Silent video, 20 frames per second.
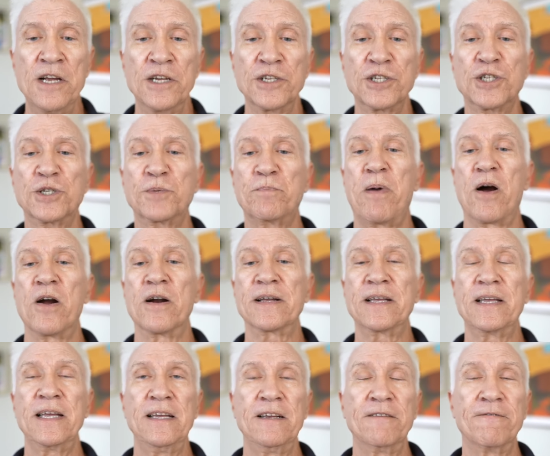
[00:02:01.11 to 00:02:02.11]

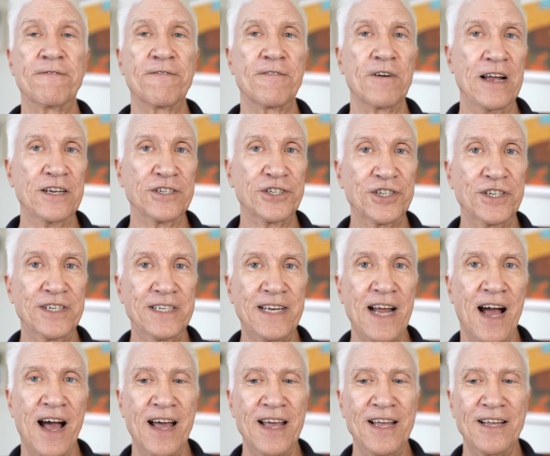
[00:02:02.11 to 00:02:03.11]
sparking fresh
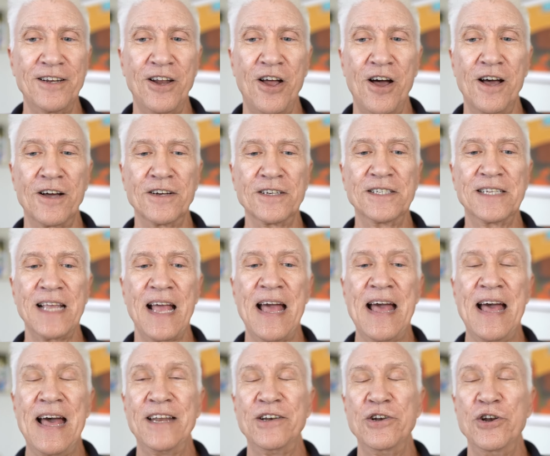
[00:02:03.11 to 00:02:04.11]
dialogues
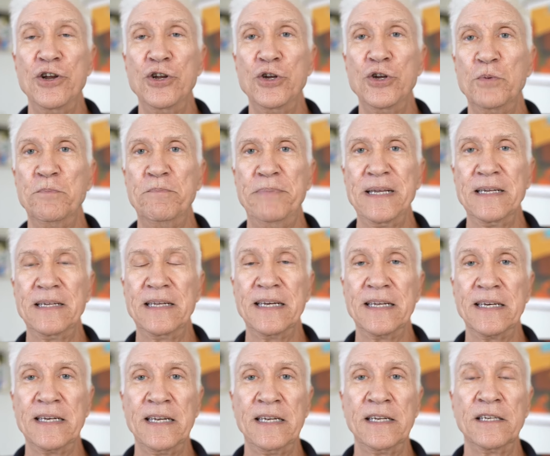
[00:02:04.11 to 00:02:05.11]
and
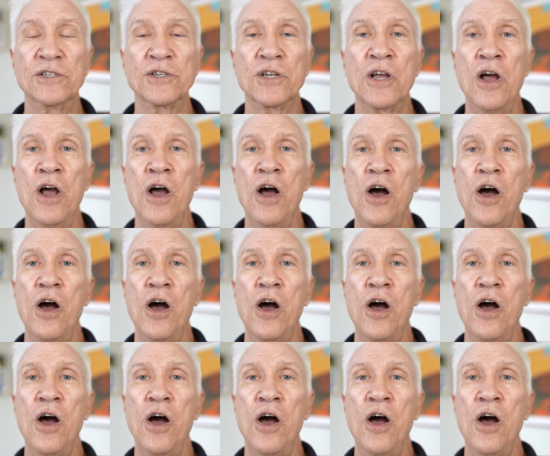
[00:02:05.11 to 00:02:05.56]
beginnings